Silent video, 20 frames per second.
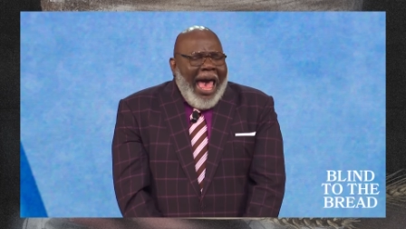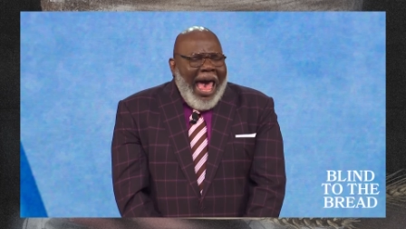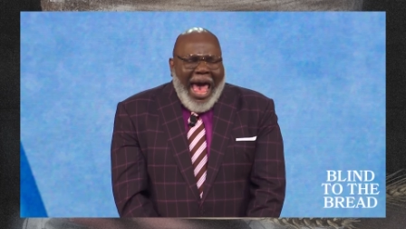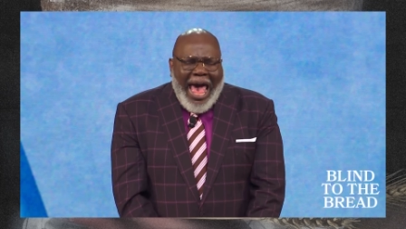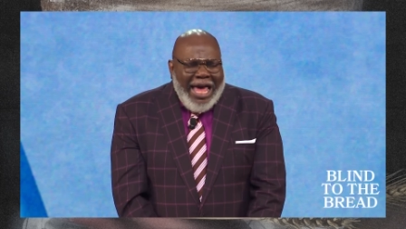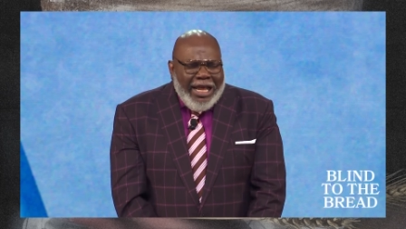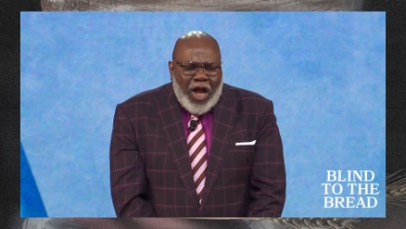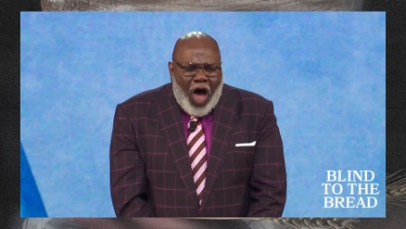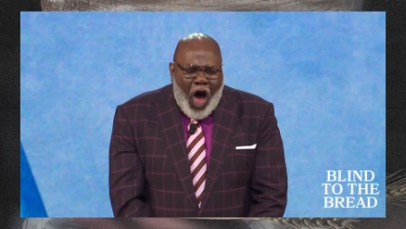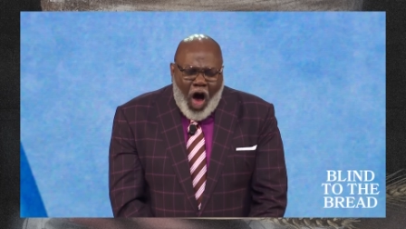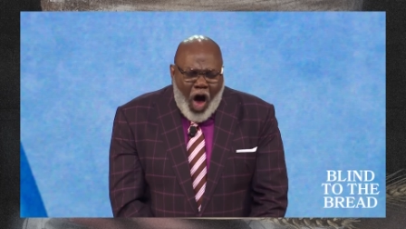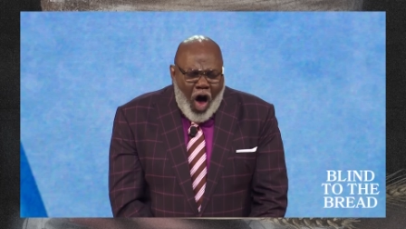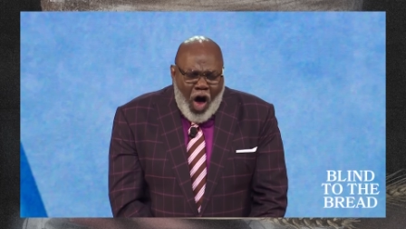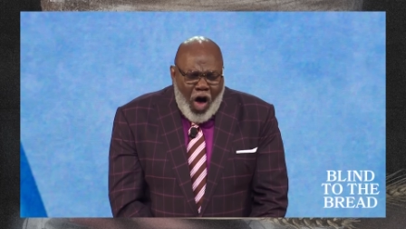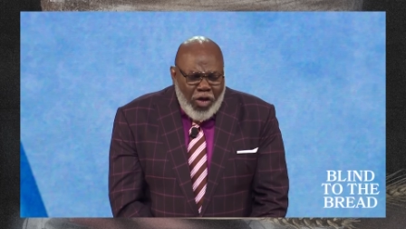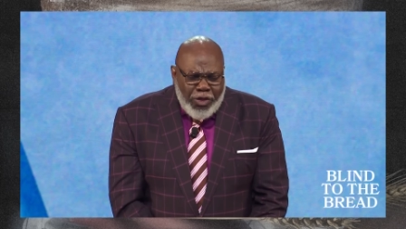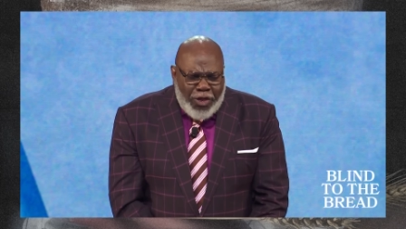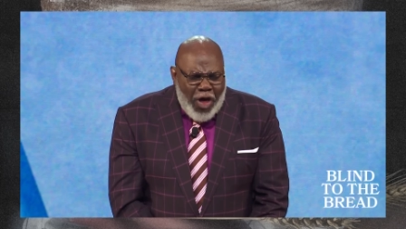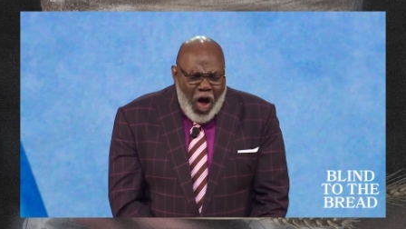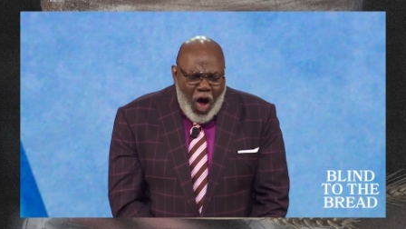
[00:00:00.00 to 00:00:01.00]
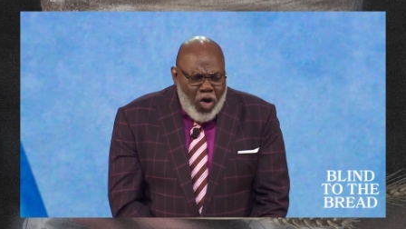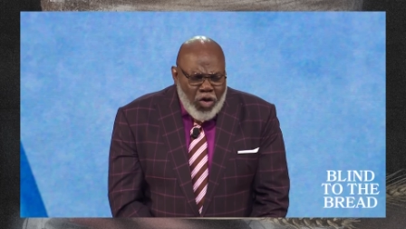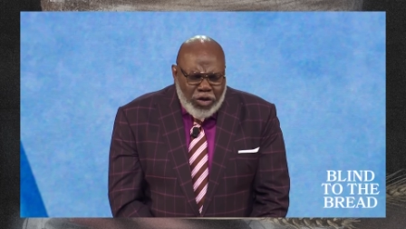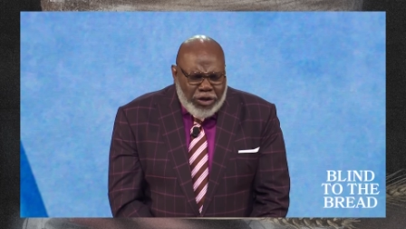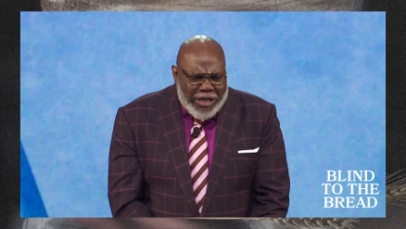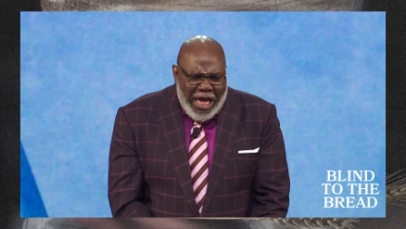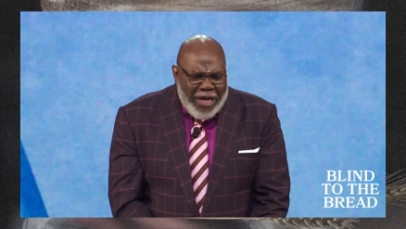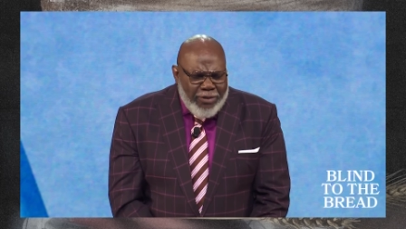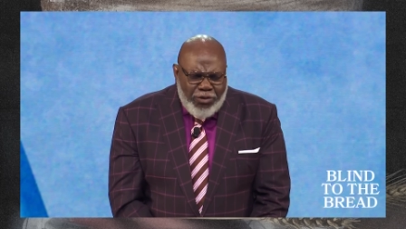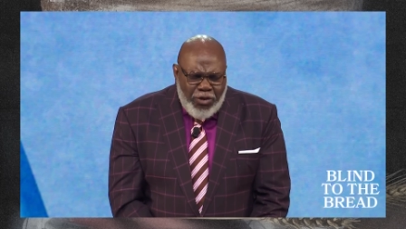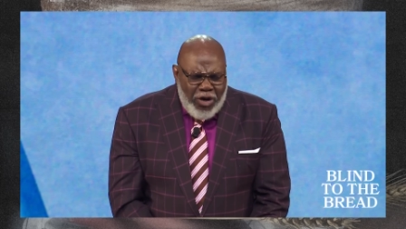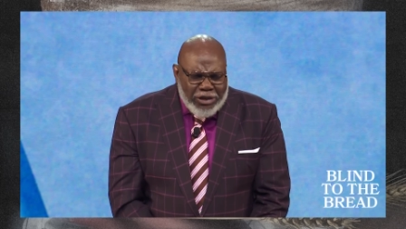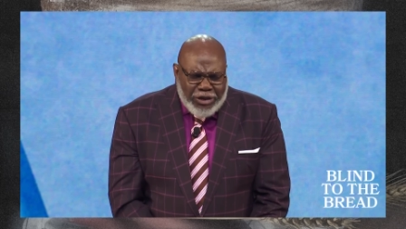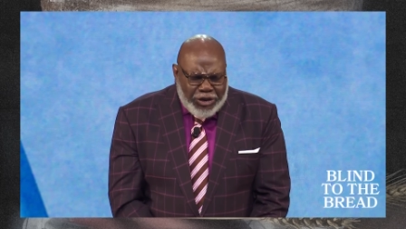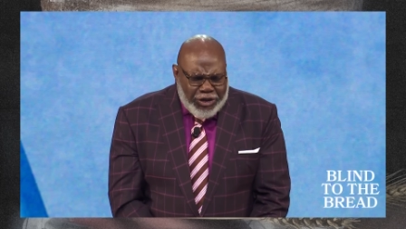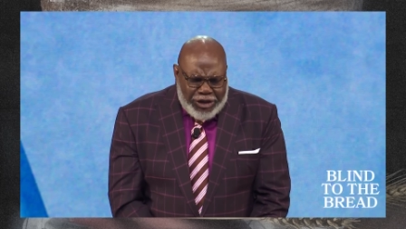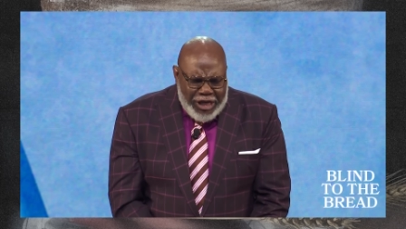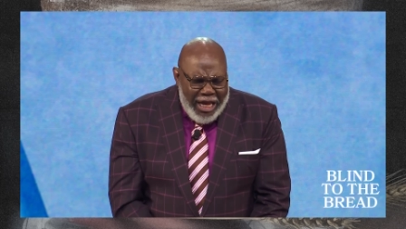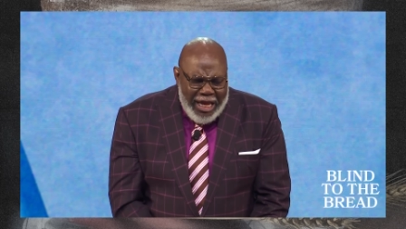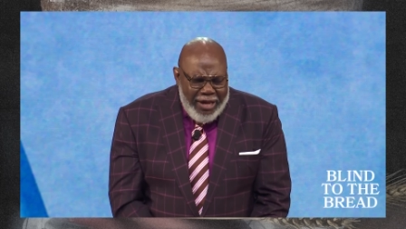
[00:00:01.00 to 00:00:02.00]
And all those that
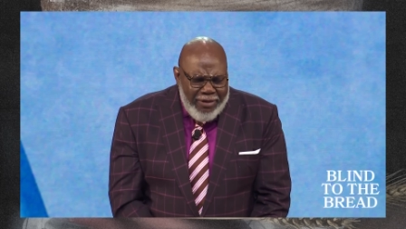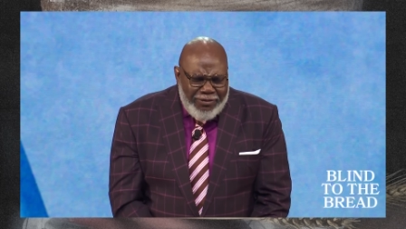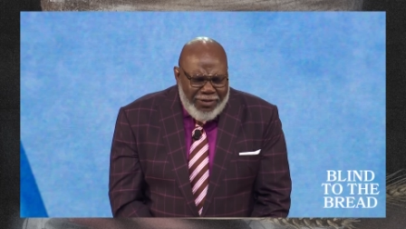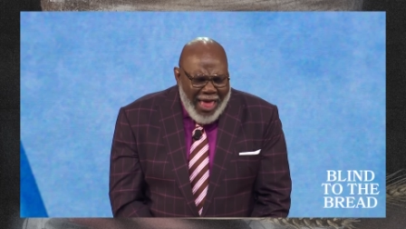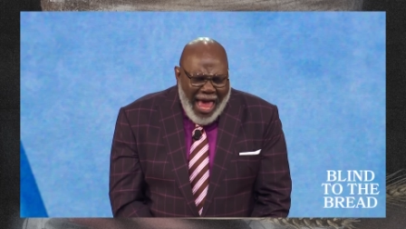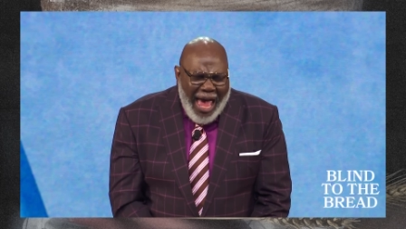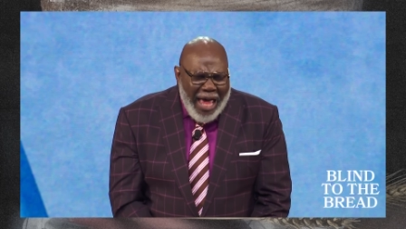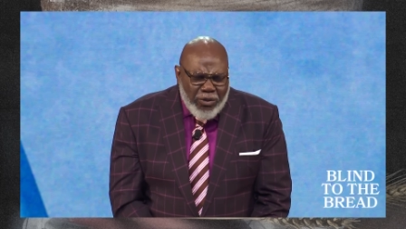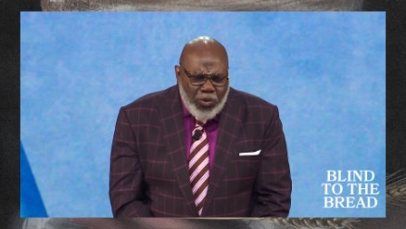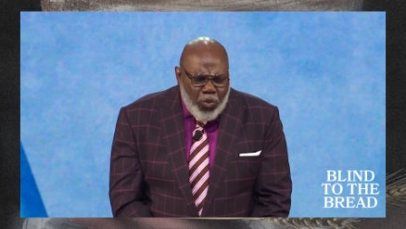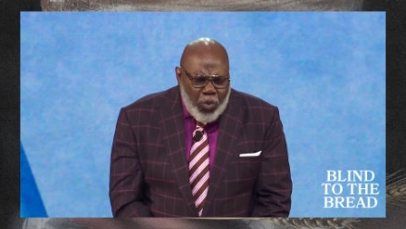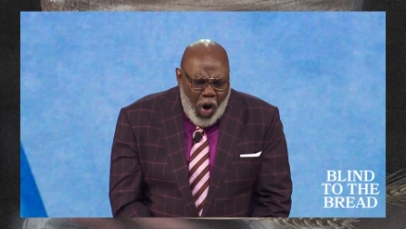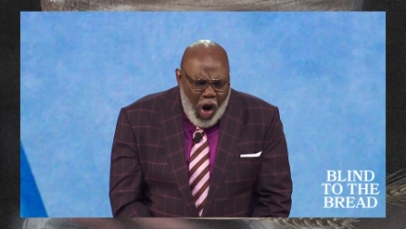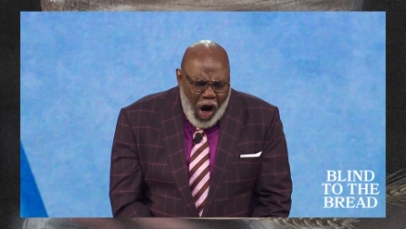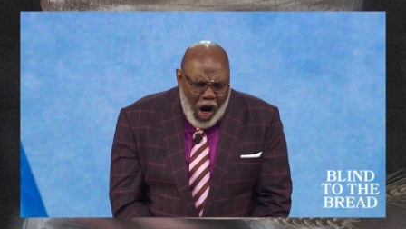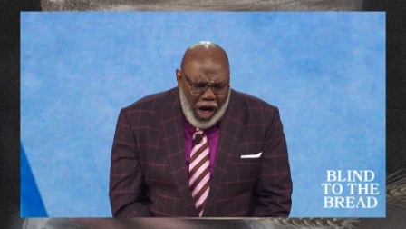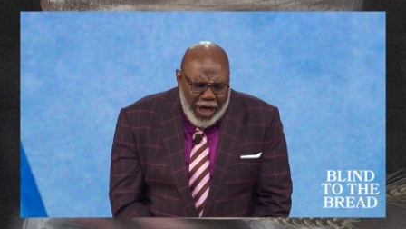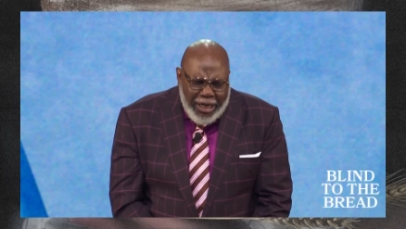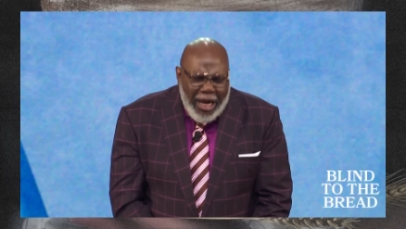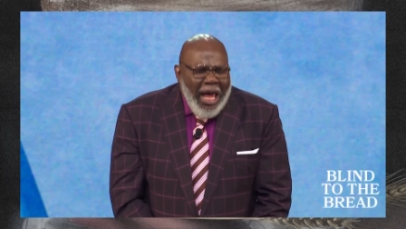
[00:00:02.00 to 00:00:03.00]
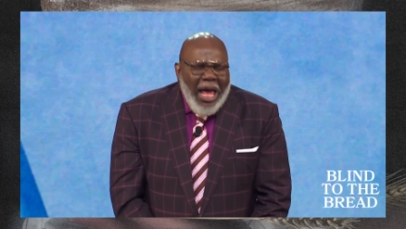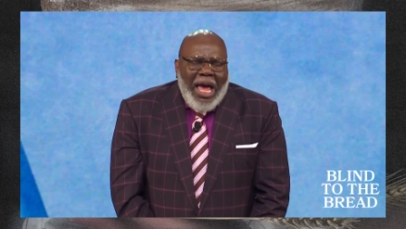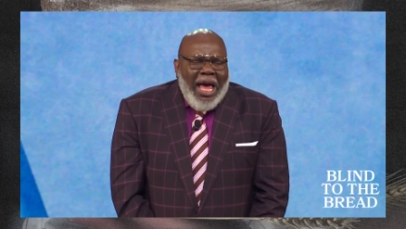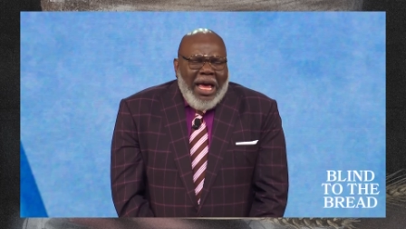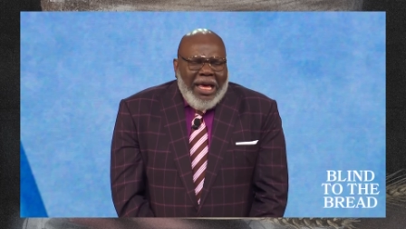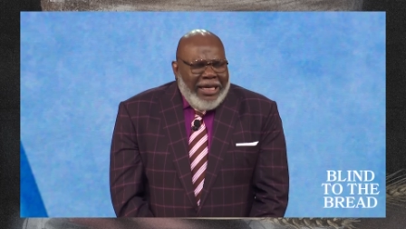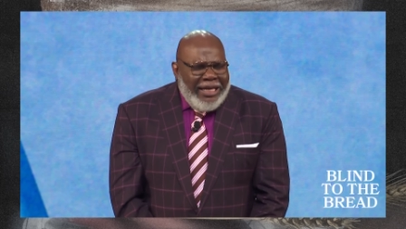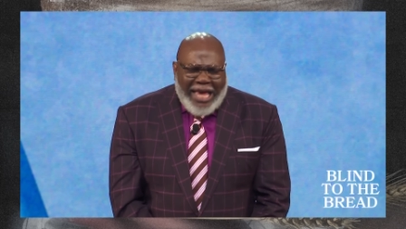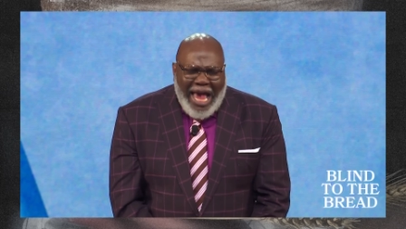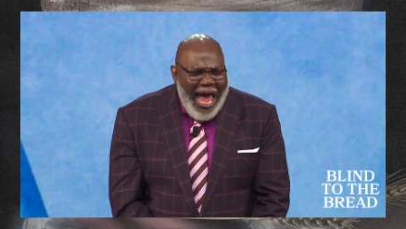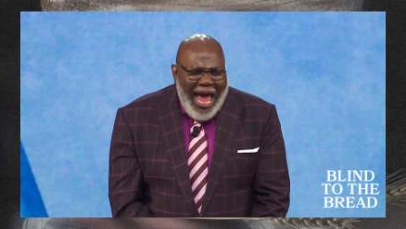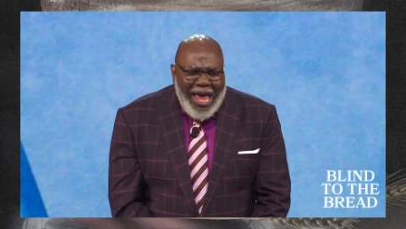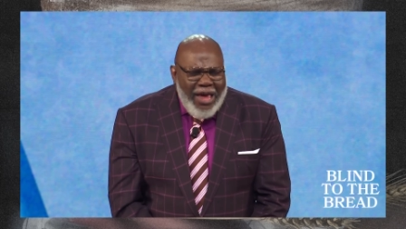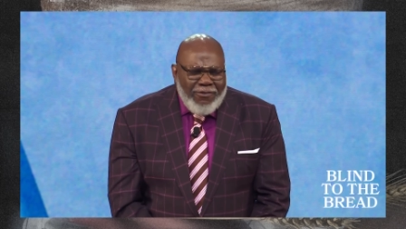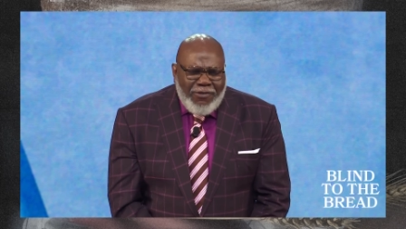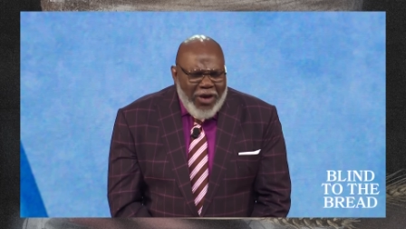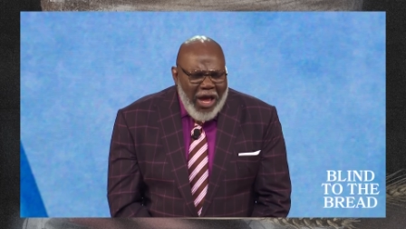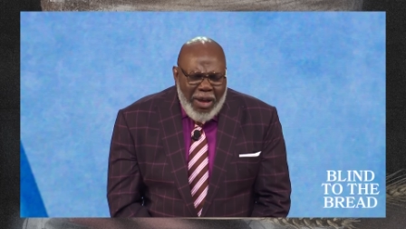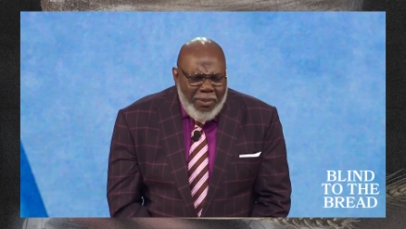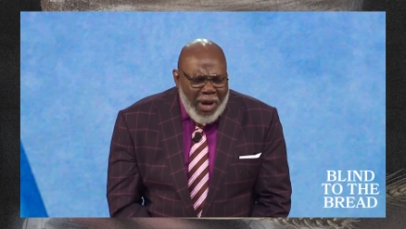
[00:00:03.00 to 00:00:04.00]
received that word gave
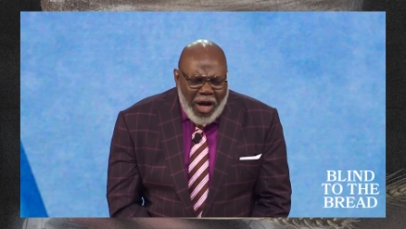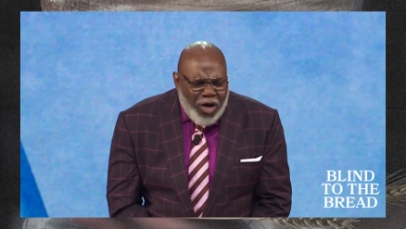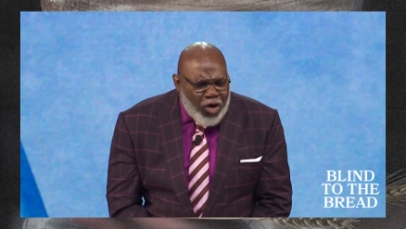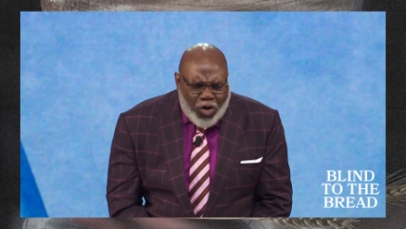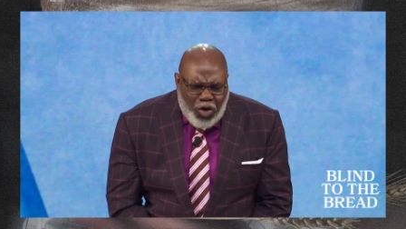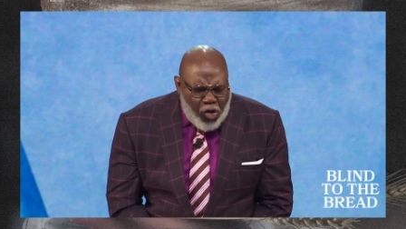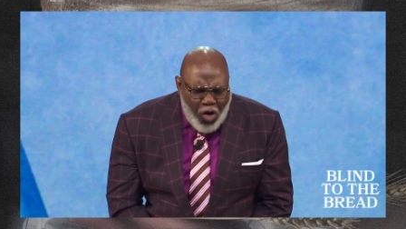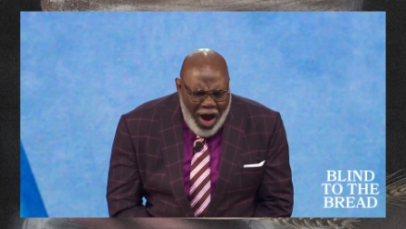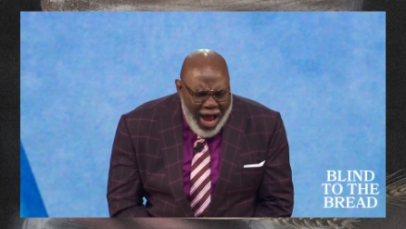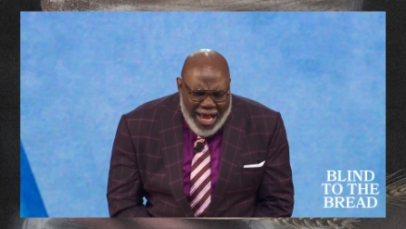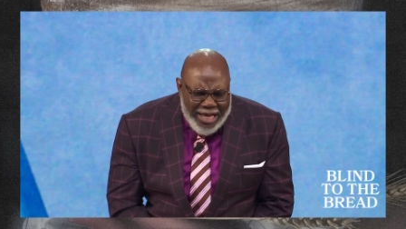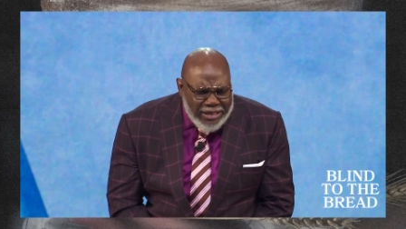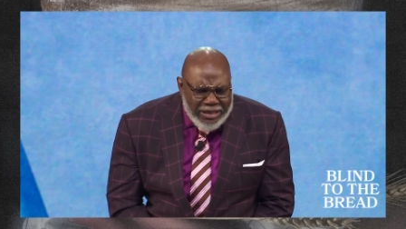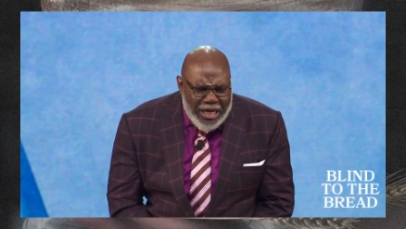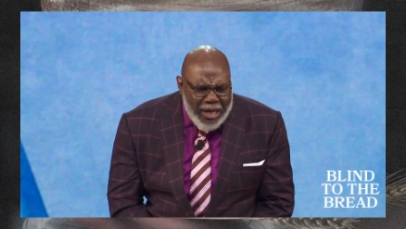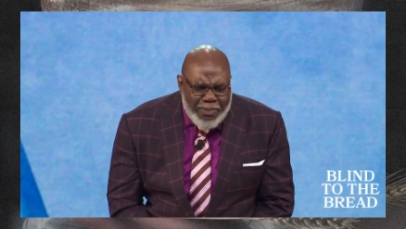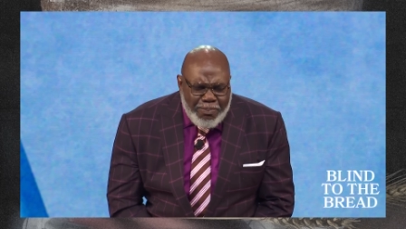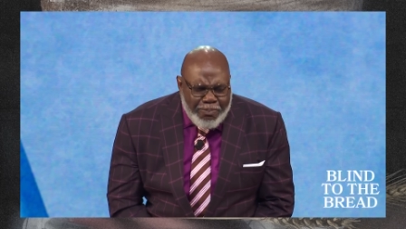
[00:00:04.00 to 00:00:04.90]
him a crazy